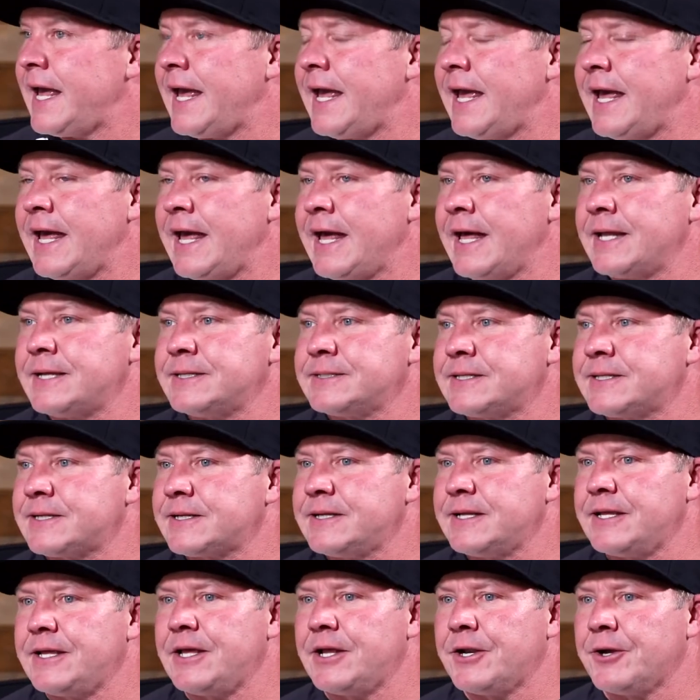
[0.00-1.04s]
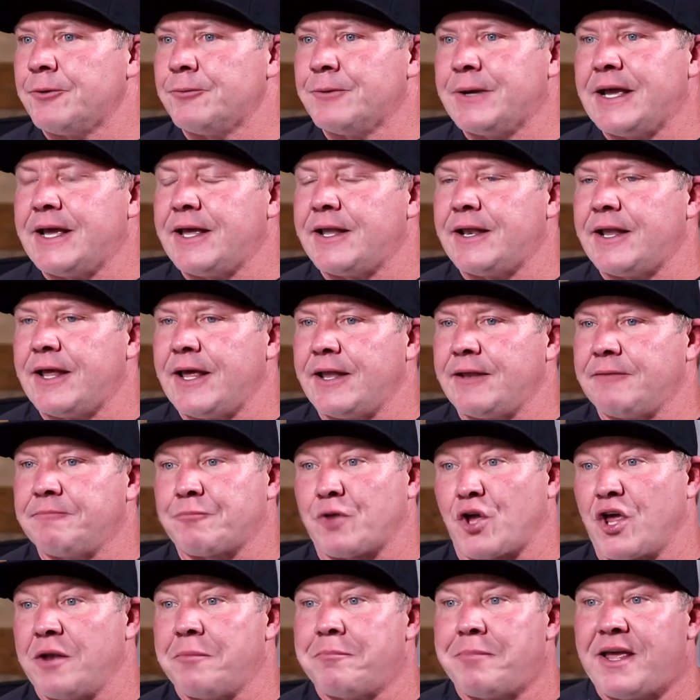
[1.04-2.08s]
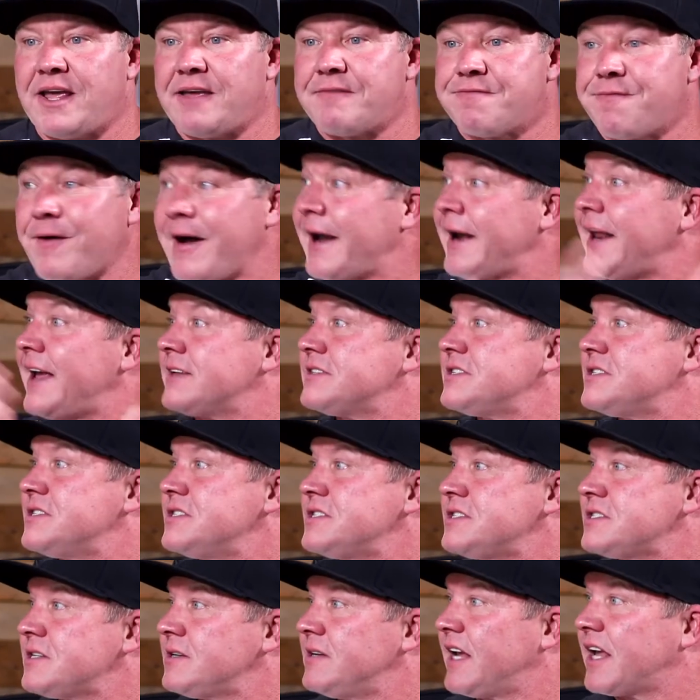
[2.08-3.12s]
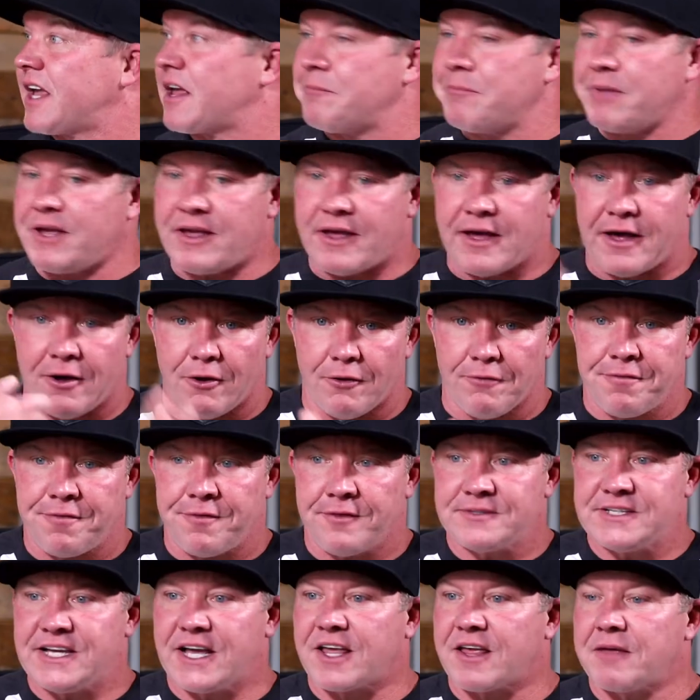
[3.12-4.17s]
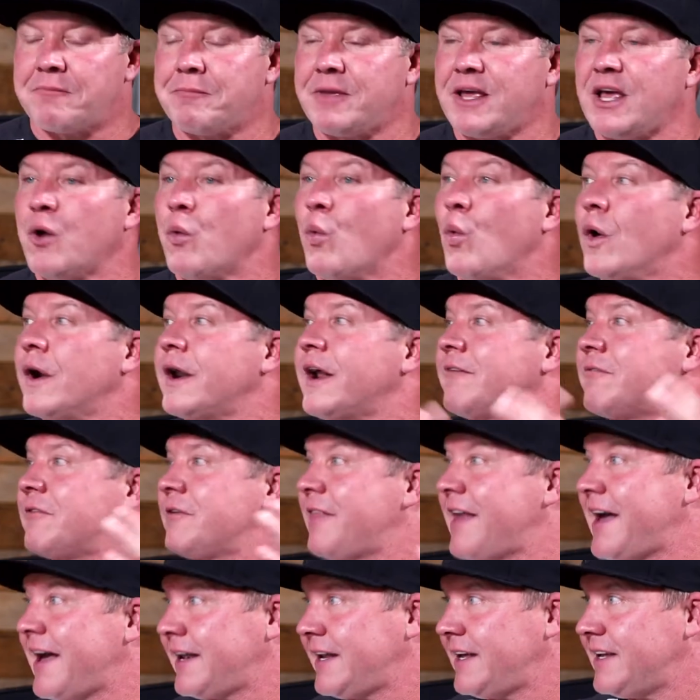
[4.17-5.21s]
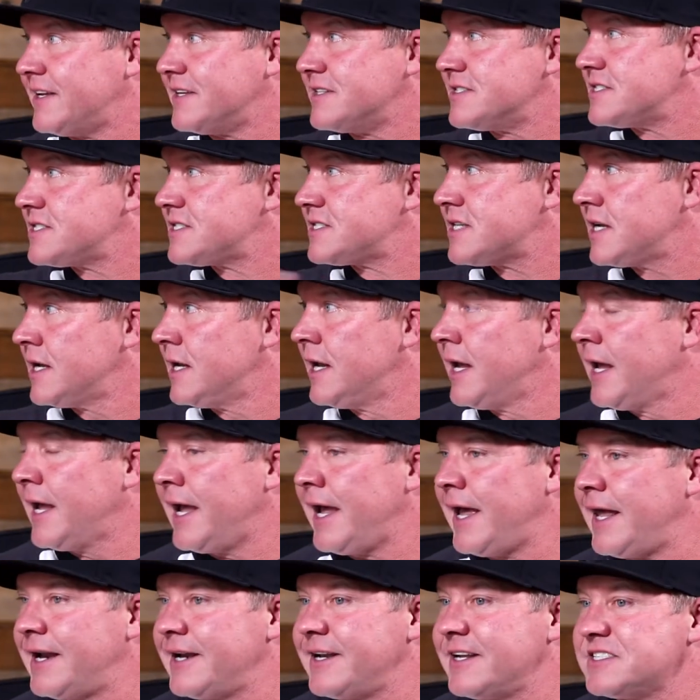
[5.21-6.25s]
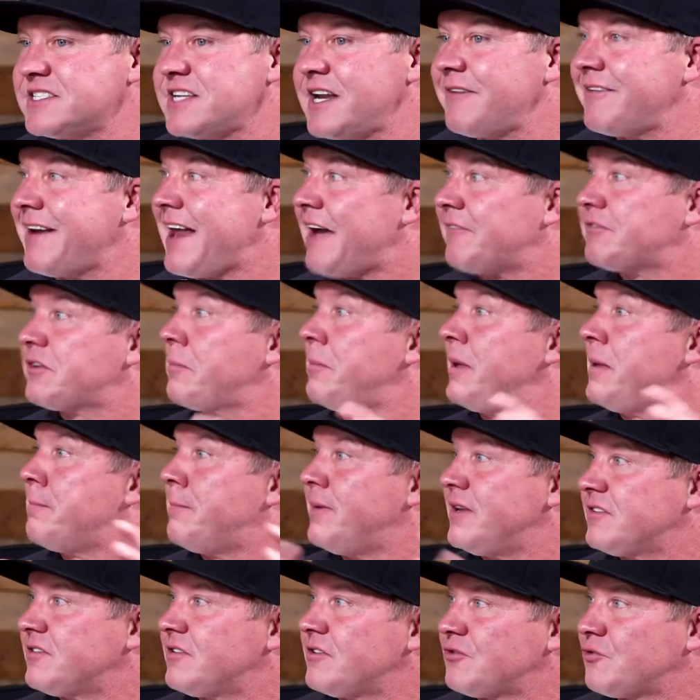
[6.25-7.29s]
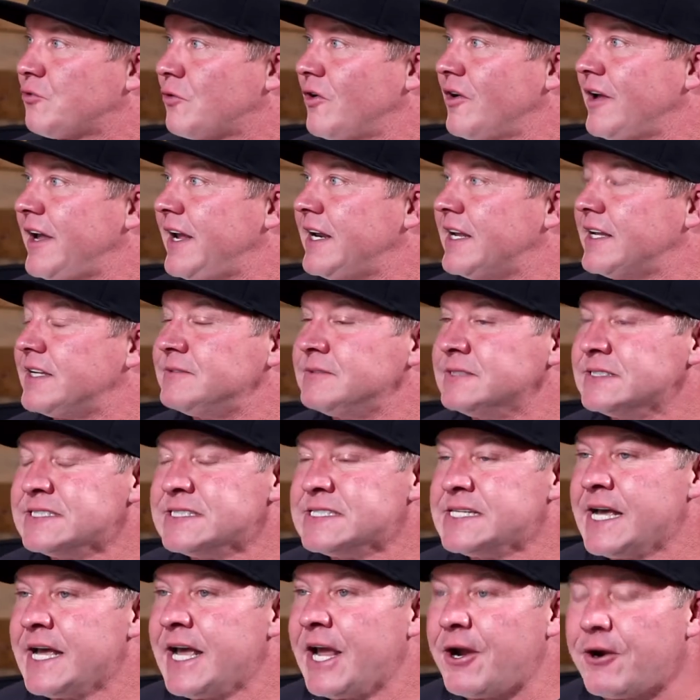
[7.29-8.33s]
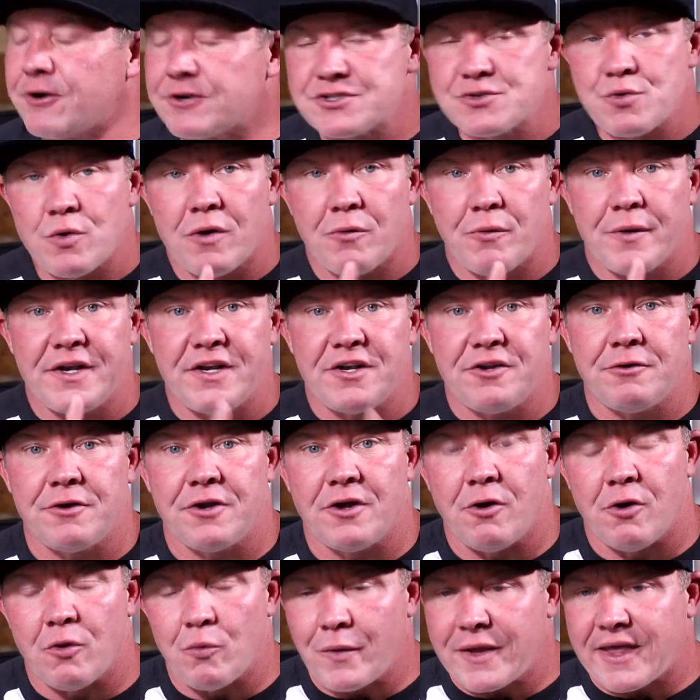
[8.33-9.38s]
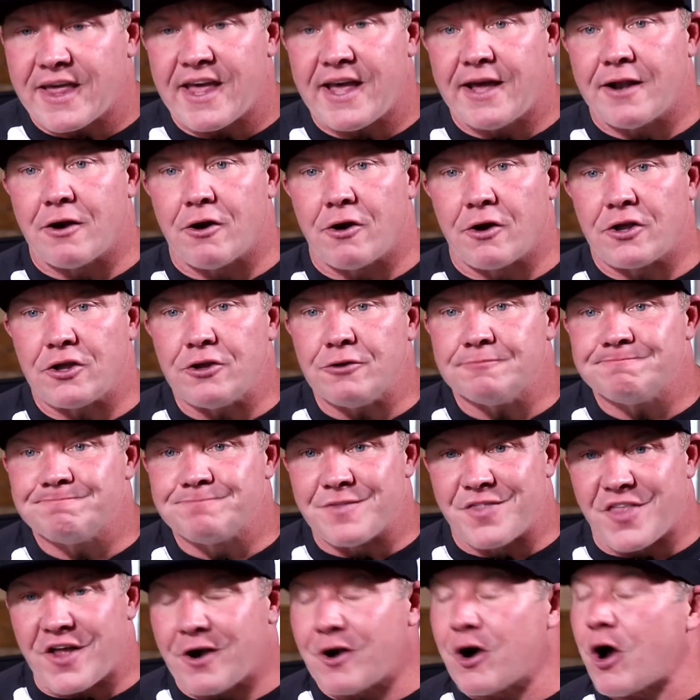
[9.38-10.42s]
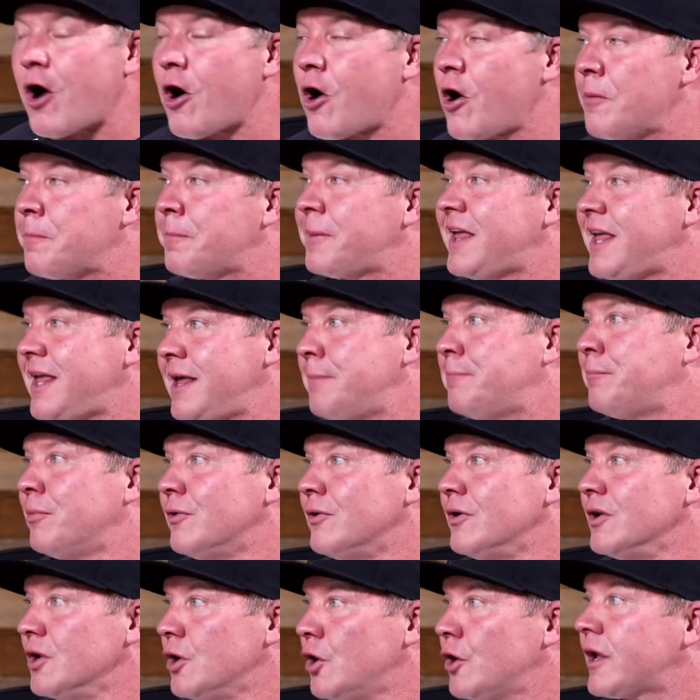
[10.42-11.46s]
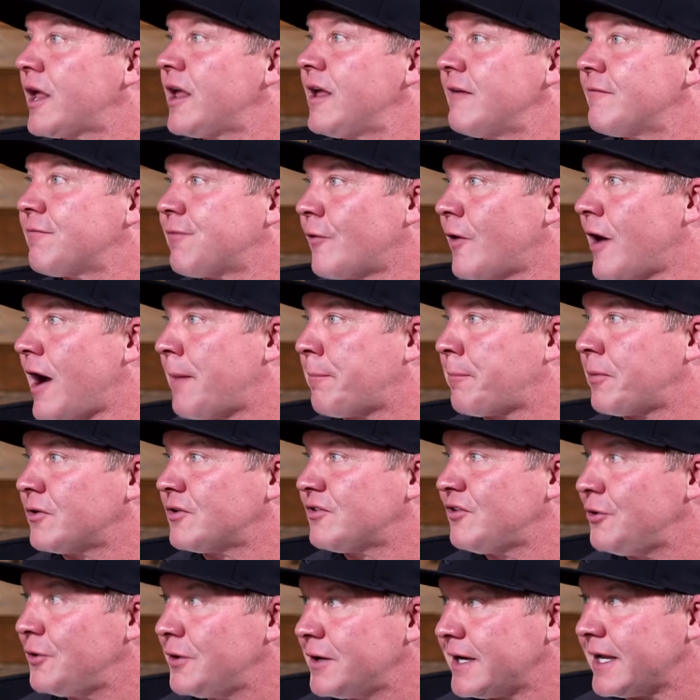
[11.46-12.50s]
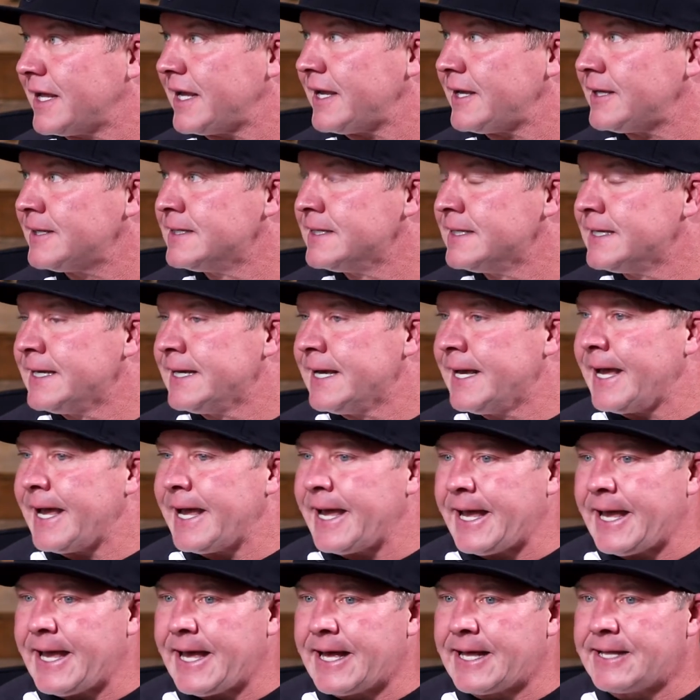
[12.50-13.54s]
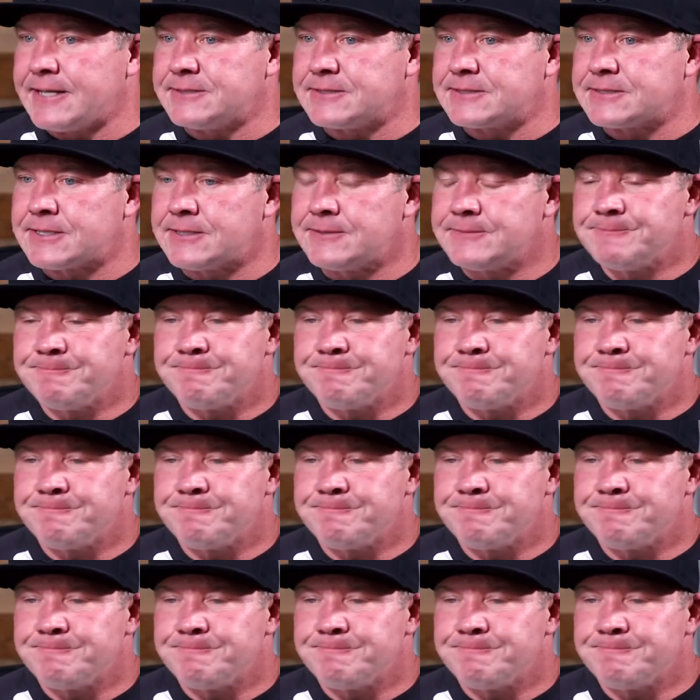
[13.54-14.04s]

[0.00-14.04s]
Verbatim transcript: And, you know, it, it can be finances, it can be health, it can be whatever that is. Yeah. And it doesn't even have to be business related. Here's what we do know and we can't argue there are people looking for opportunity, mm-hmm. and